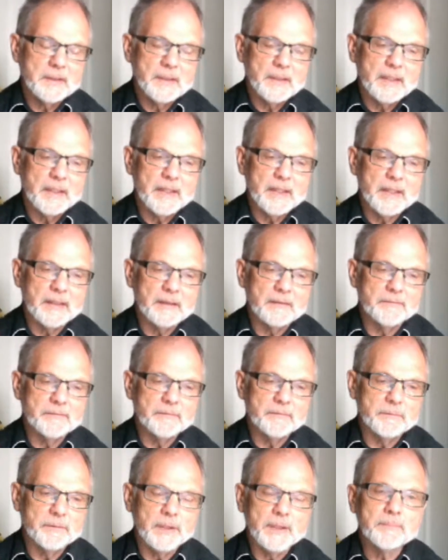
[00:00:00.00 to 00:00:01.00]
and I
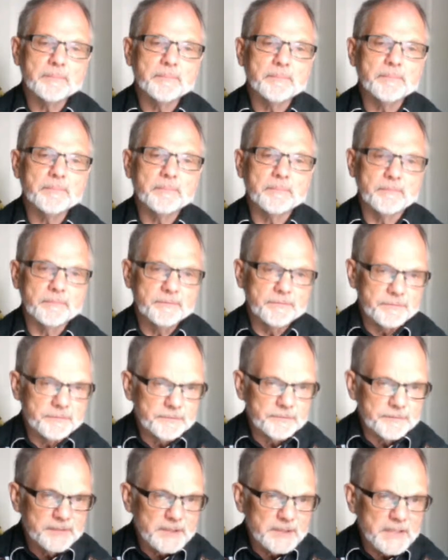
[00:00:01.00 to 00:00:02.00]
really
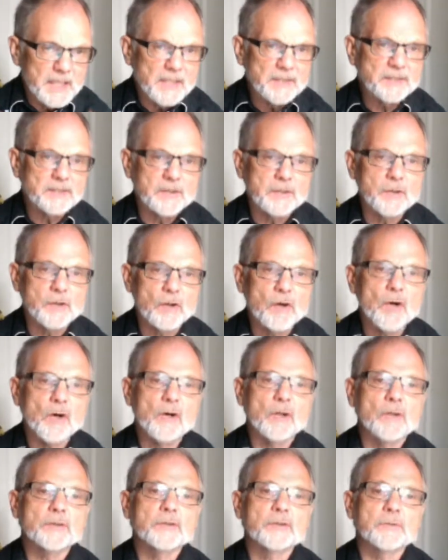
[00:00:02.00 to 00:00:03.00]
sensed the
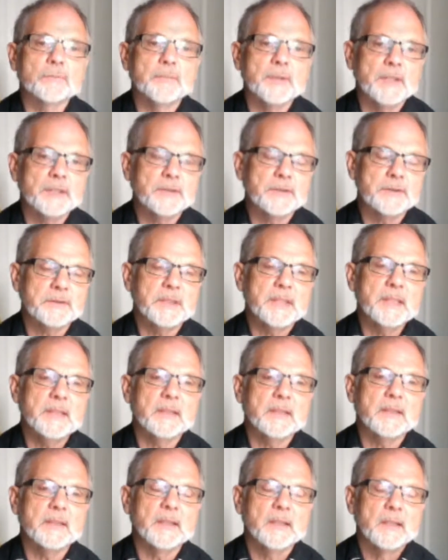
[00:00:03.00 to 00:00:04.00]
call to ministry,
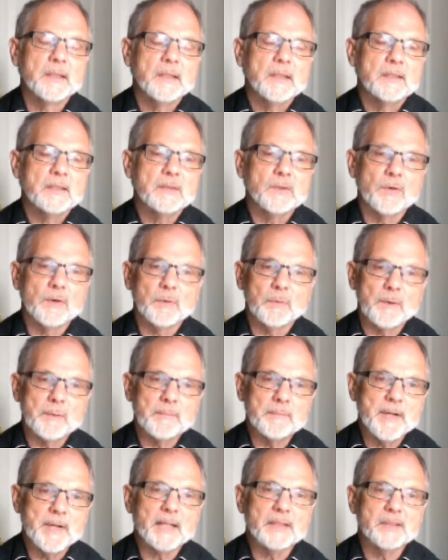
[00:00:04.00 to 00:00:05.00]
and so I
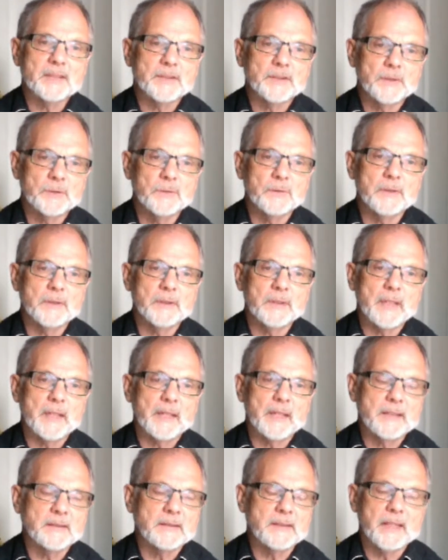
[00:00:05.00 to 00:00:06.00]
went back to school
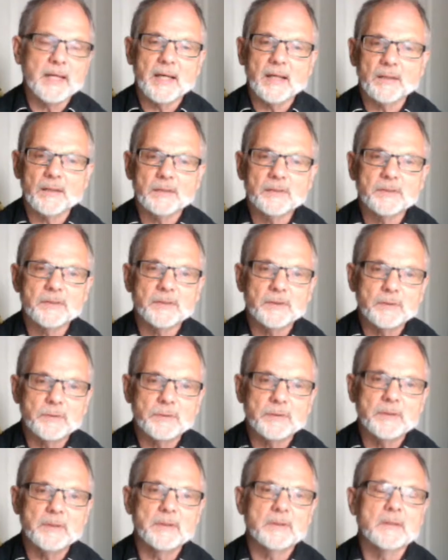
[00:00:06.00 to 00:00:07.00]
as an adult
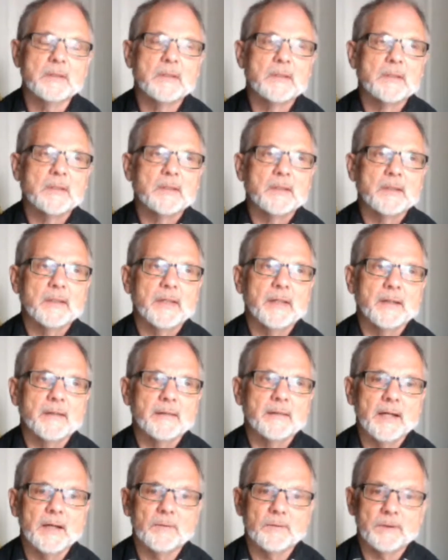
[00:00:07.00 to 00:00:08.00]
student, and
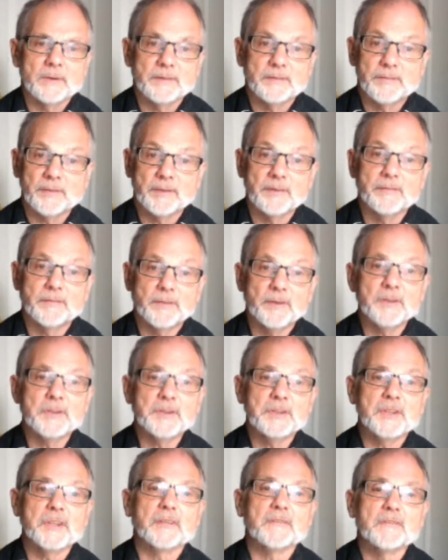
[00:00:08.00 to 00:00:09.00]
that was for the
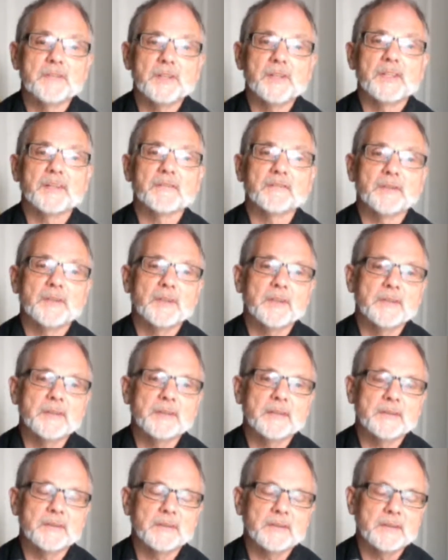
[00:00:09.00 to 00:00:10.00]
first year very
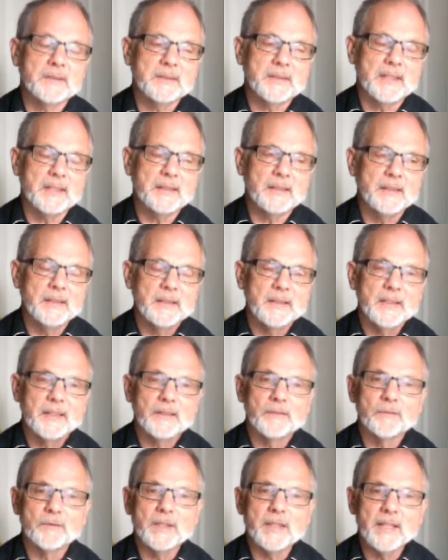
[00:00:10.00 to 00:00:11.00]
difficult as I
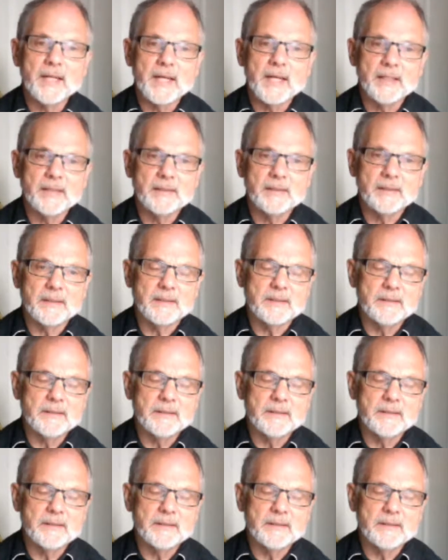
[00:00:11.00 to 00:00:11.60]
regained